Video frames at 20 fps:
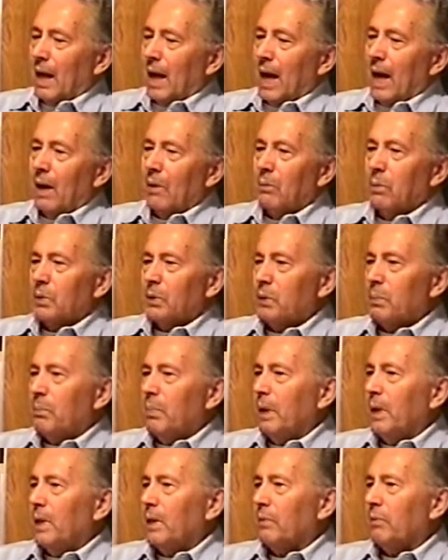I was
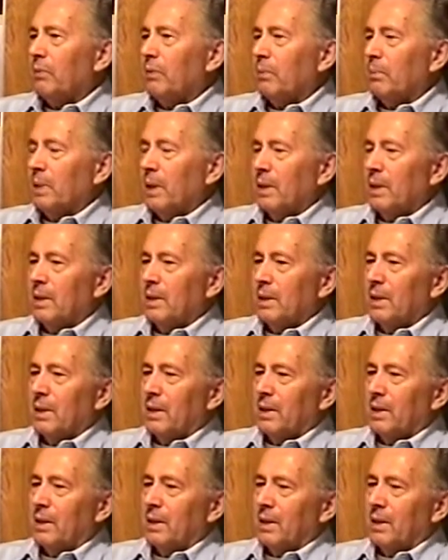spared from the
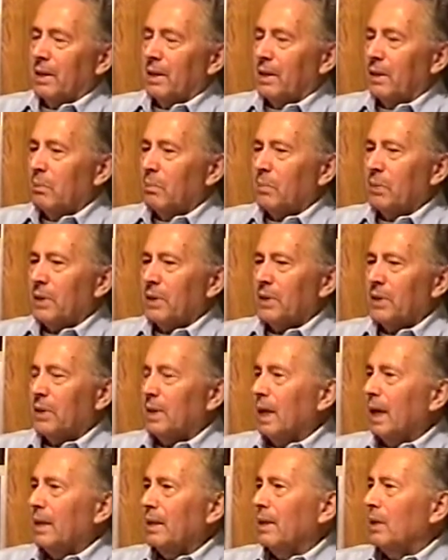depression.
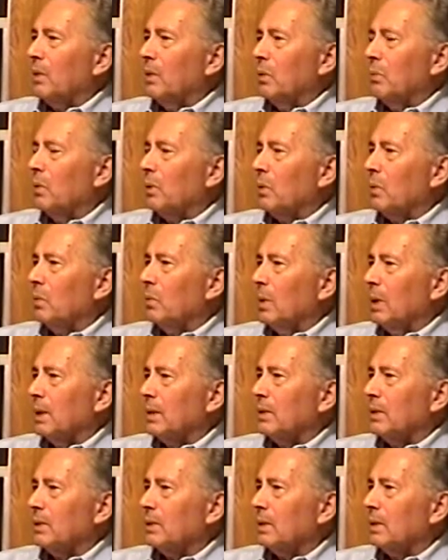I didn't know what it
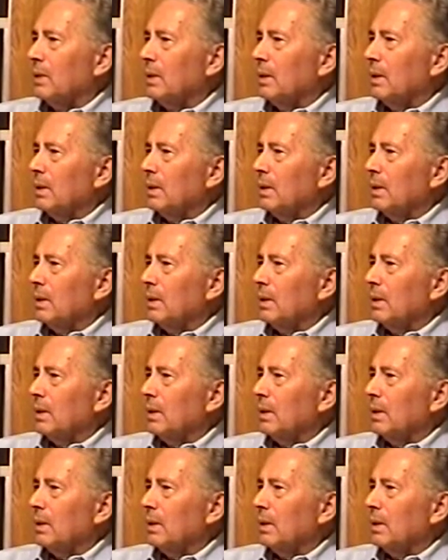was,